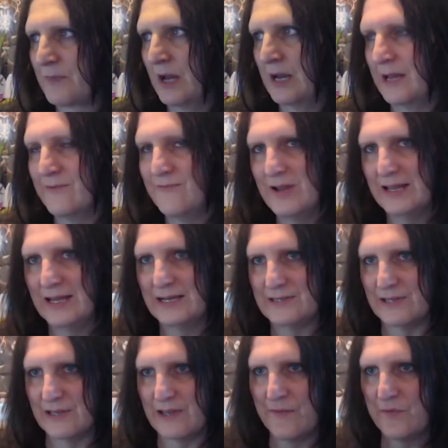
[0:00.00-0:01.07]
and I
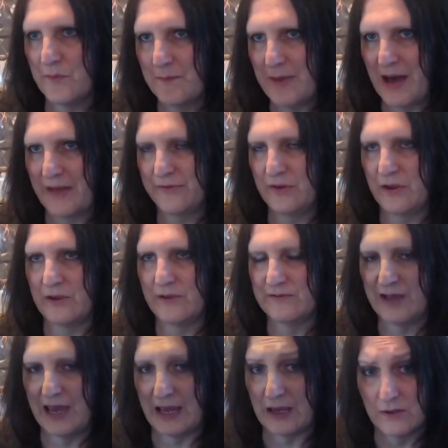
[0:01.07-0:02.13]
realised the different paths that you can
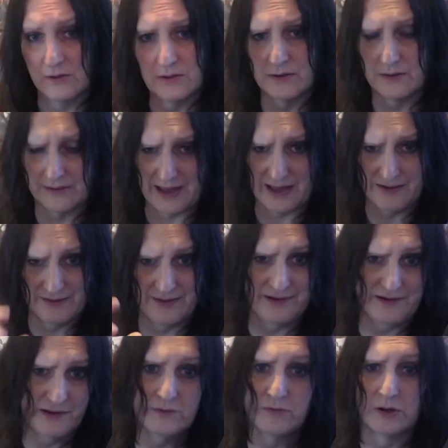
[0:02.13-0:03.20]
take, and that
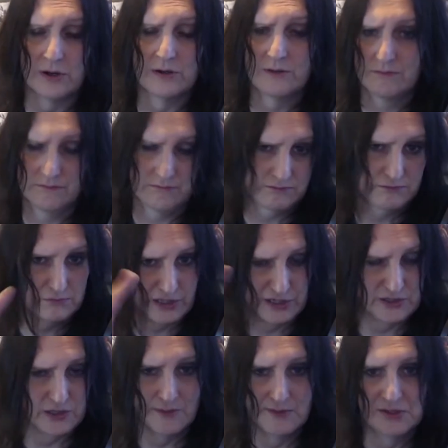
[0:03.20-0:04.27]
this is what
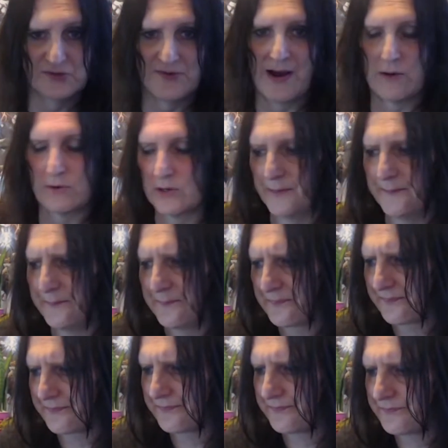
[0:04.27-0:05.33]
determines your outcome.
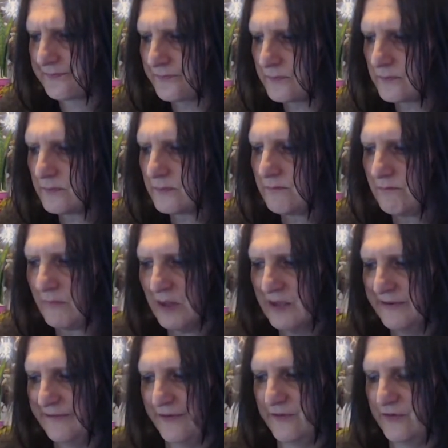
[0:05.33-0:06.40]

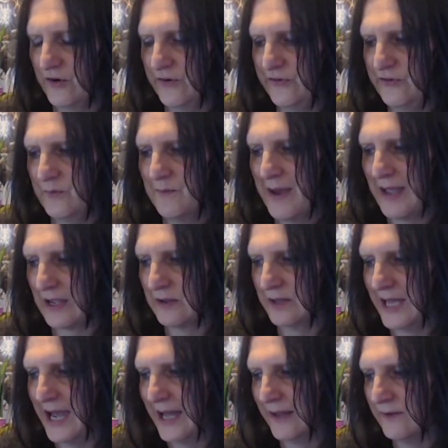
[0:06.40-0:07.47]
It's the choice you make at
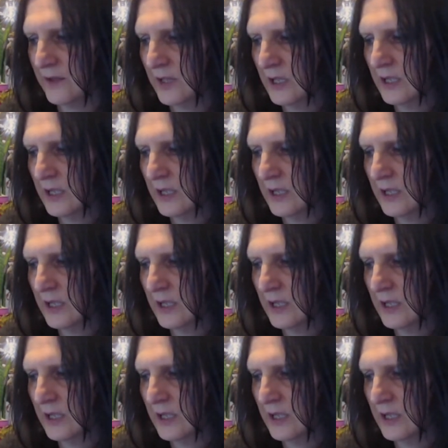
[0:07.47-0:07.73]
the end.